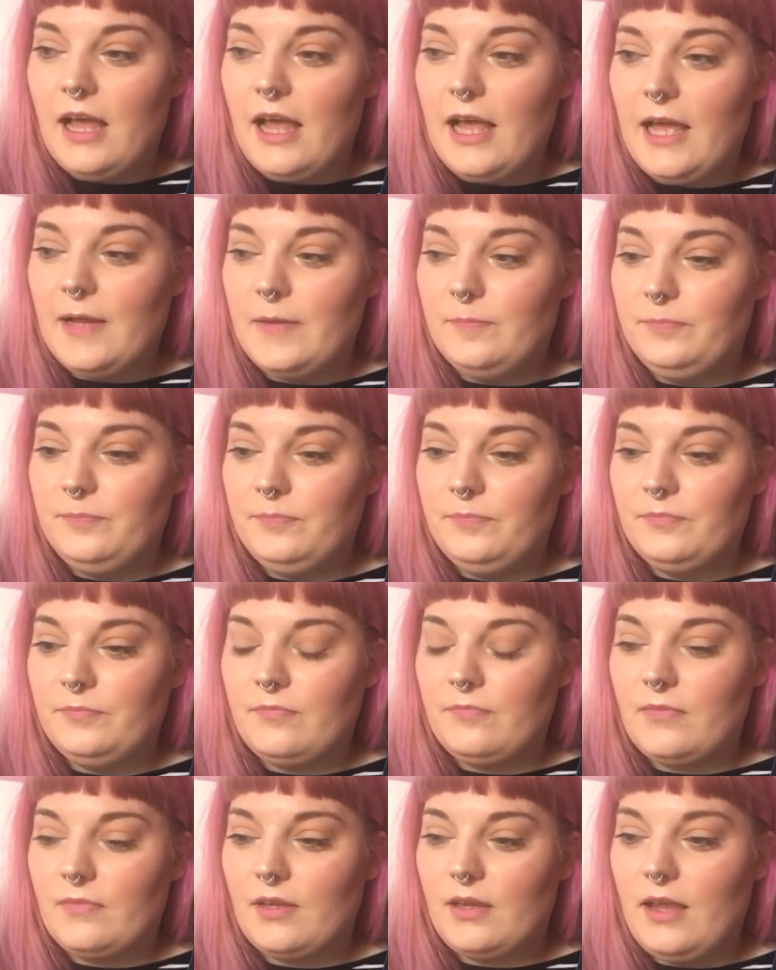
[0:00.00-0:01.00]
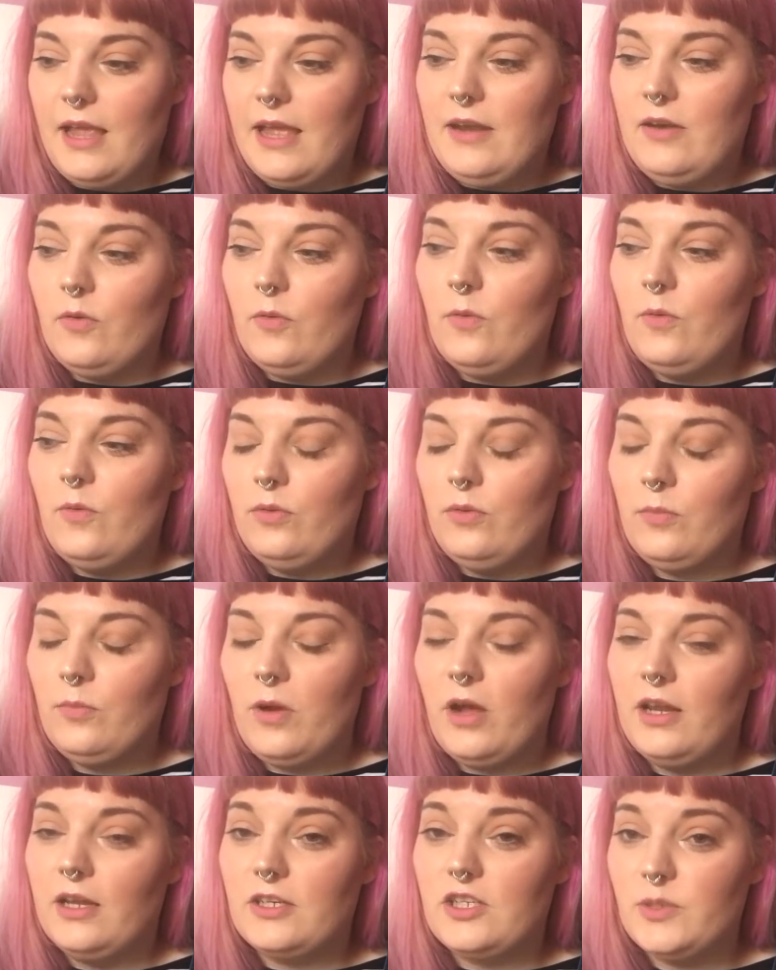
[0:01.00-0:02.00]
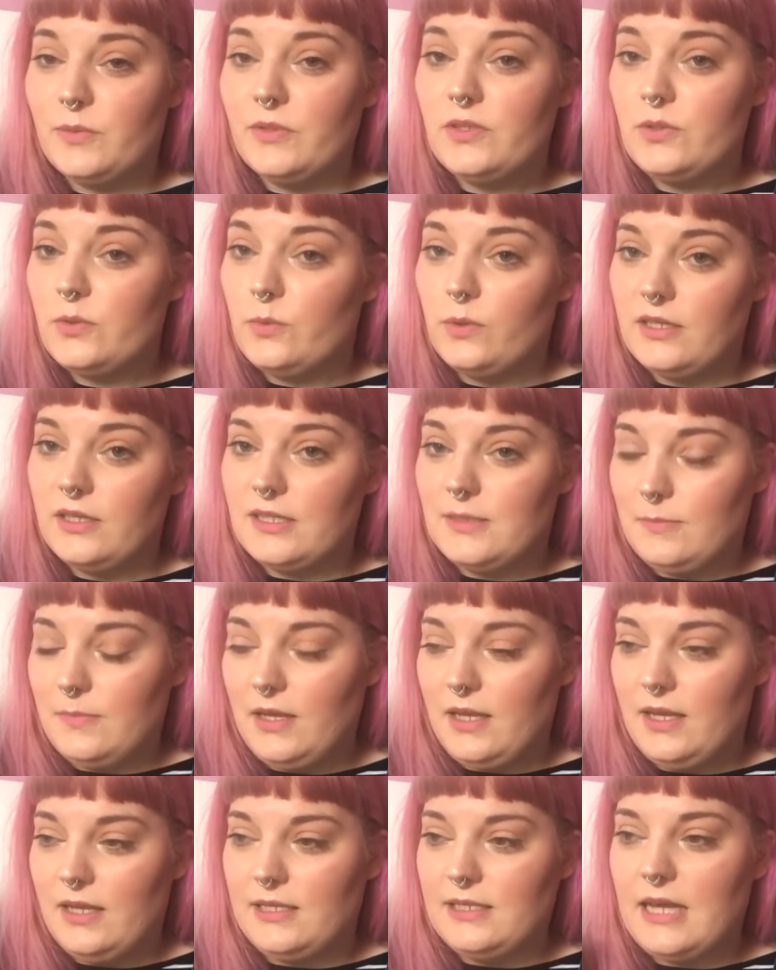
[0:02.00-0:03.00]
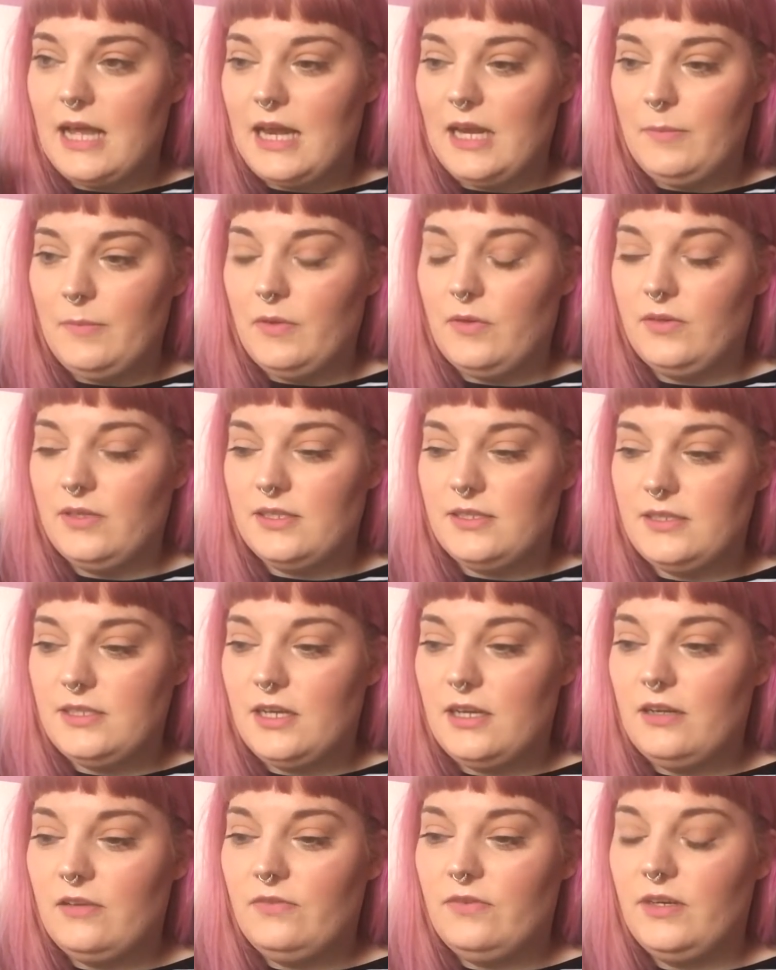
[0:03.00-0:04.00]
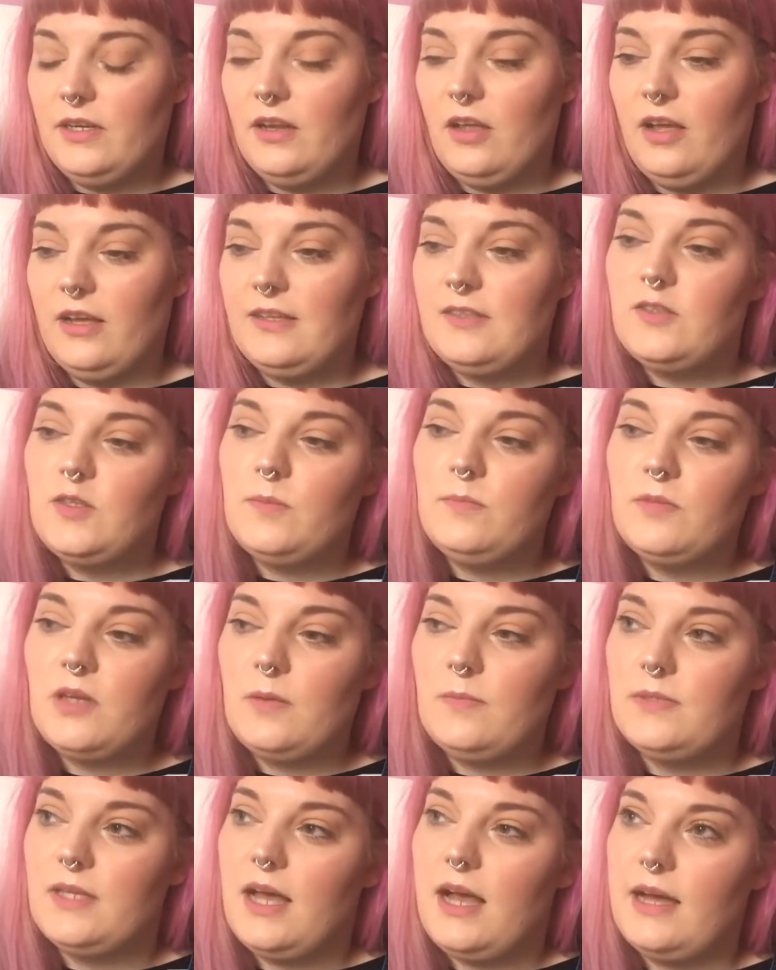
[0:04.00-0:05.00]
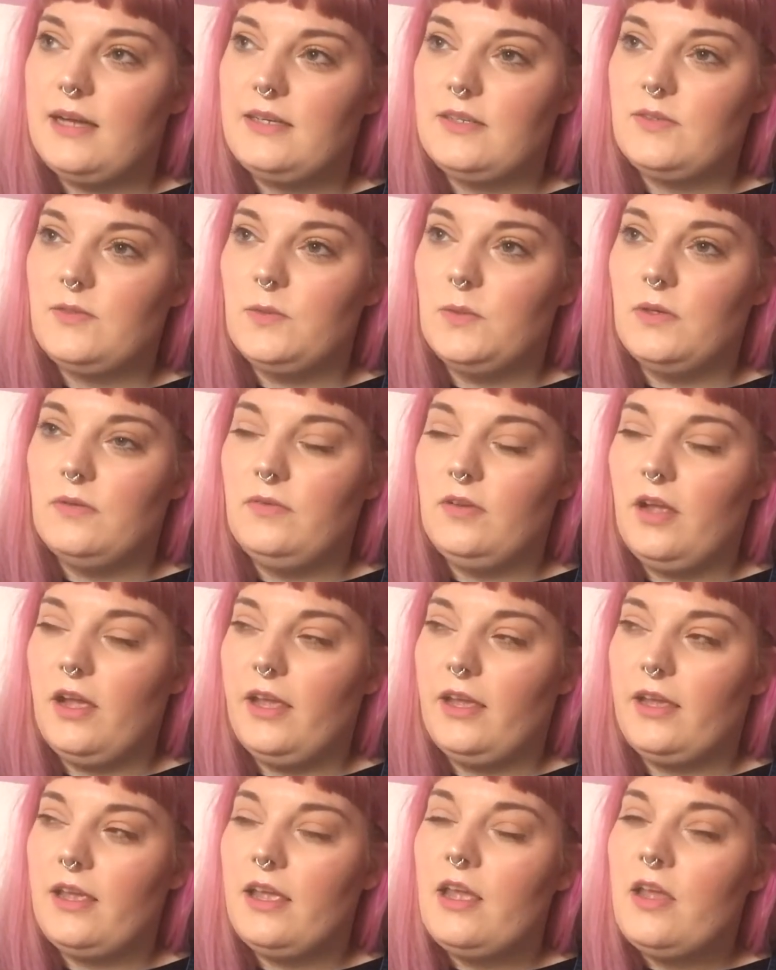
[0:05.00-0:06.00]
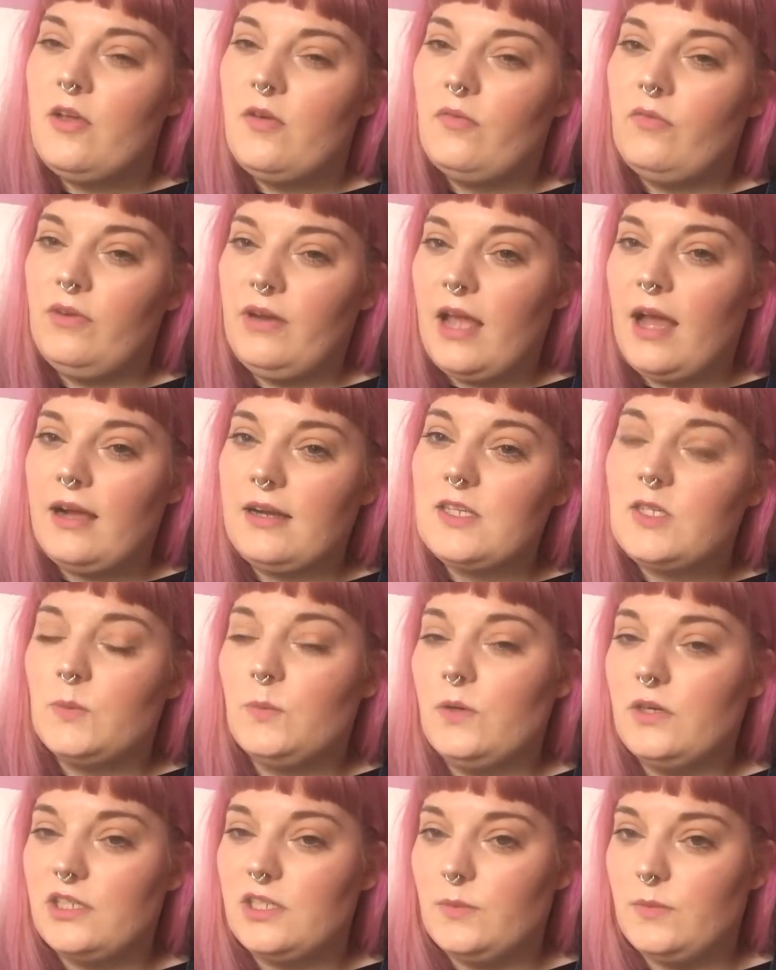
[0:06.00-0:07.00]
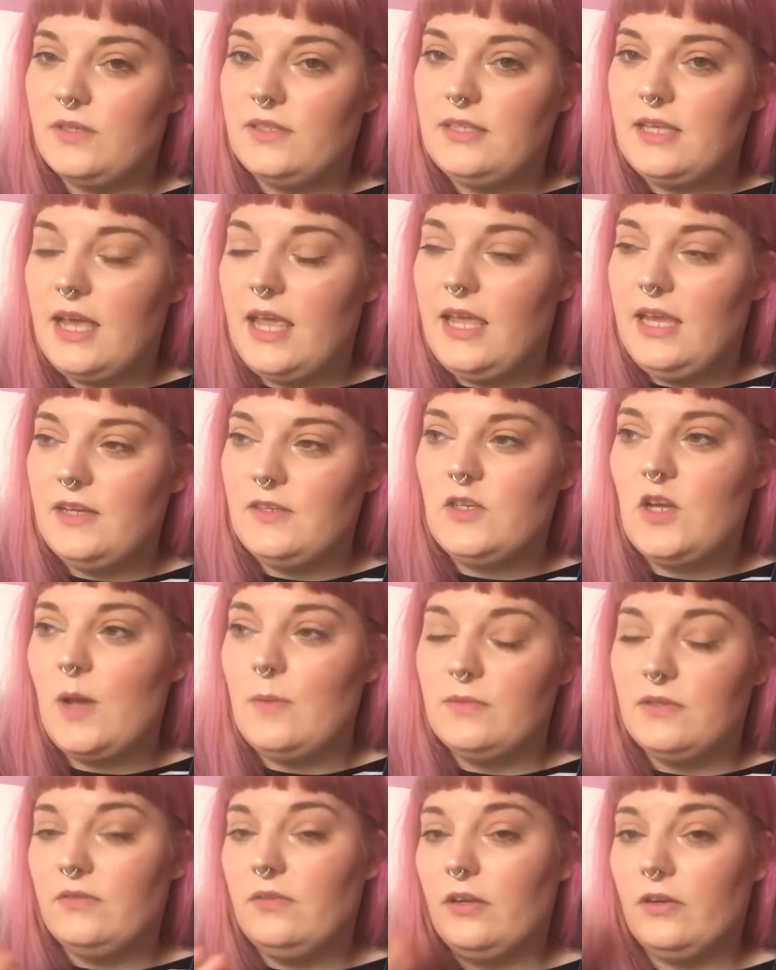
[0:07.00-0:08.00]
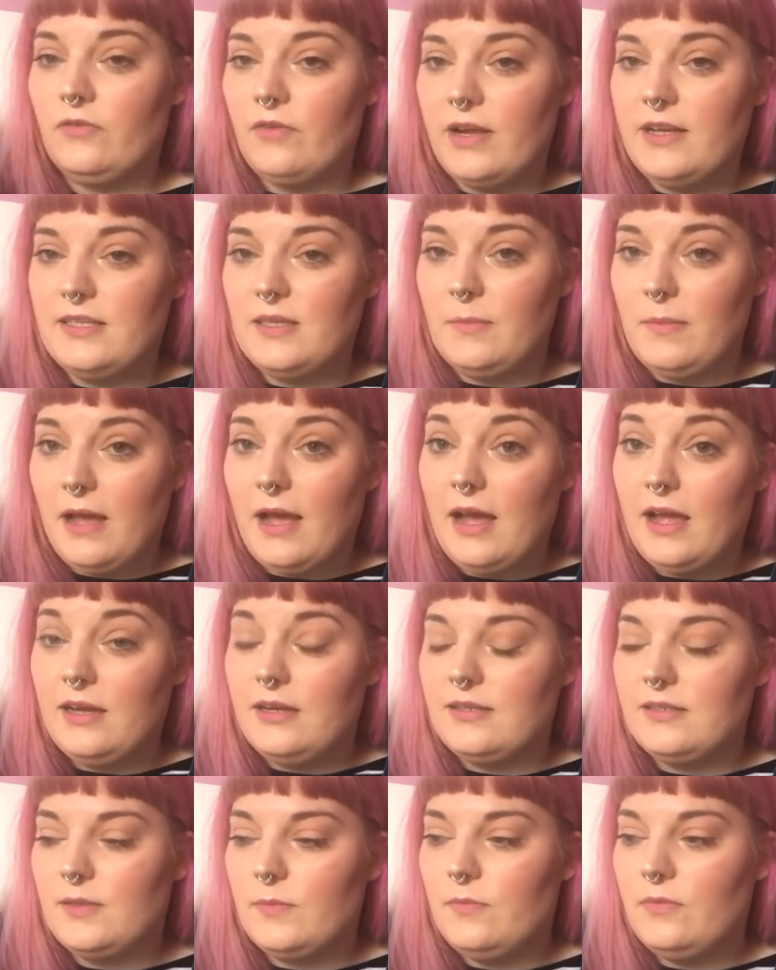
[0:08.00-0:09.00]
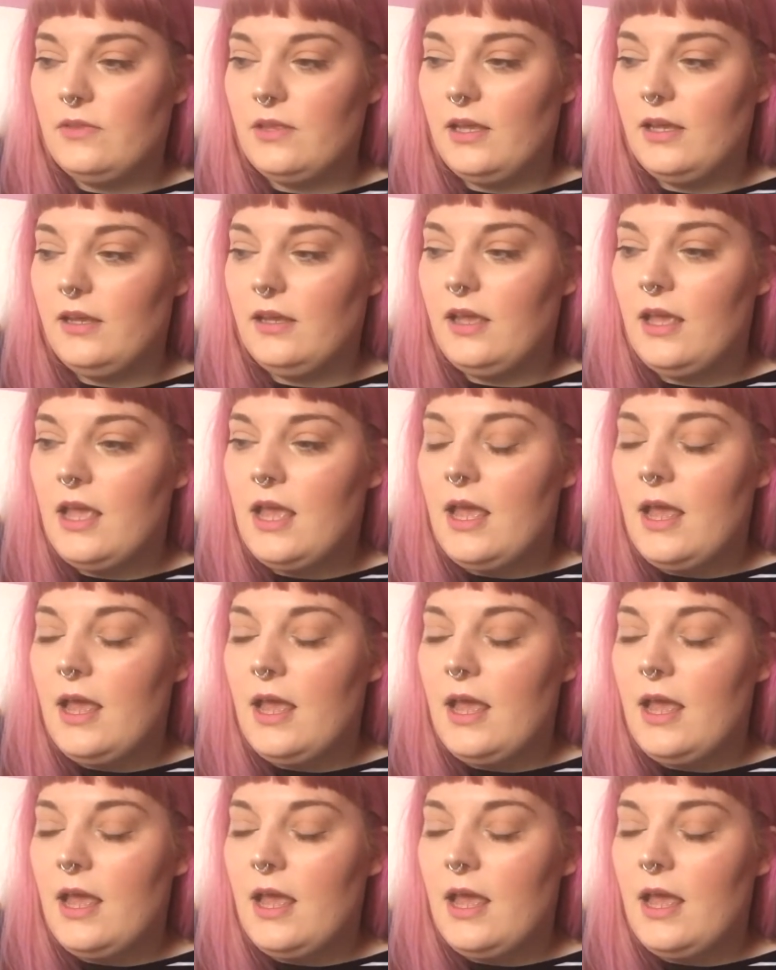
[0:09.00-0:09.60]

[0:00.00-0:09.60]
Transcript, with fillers: Um, and all the while, like she was talking to me and telling me all this stuff. And like sometimes I had to sort of like react to what she was saying in terms of like raising my hand or something